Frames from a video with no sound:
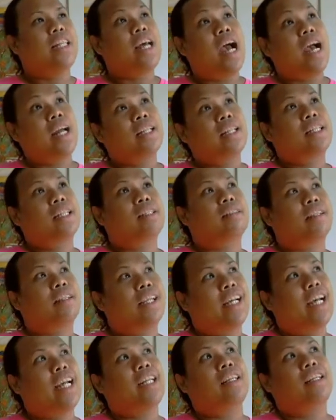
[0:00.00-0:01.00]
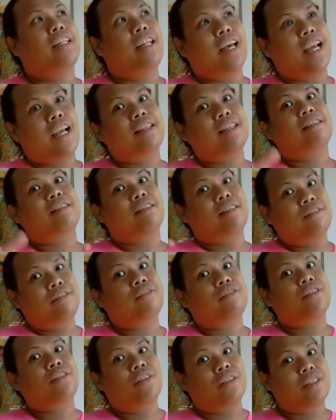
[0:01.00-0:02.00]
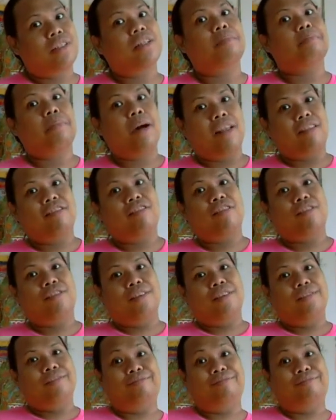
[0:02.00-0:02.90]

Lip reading: That kind of lasted for just a month.